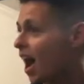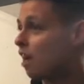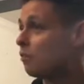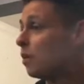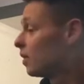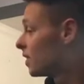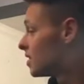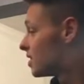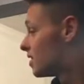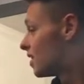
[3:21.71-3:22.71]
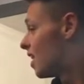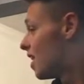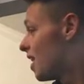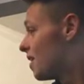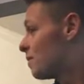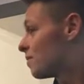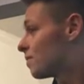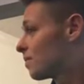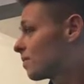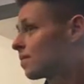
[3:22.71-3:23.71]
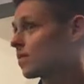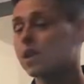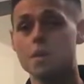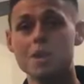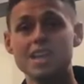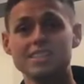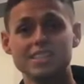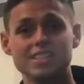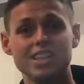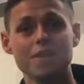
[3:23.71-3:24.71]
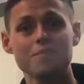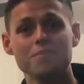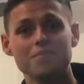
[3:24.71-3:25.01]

I've built this amazing gym.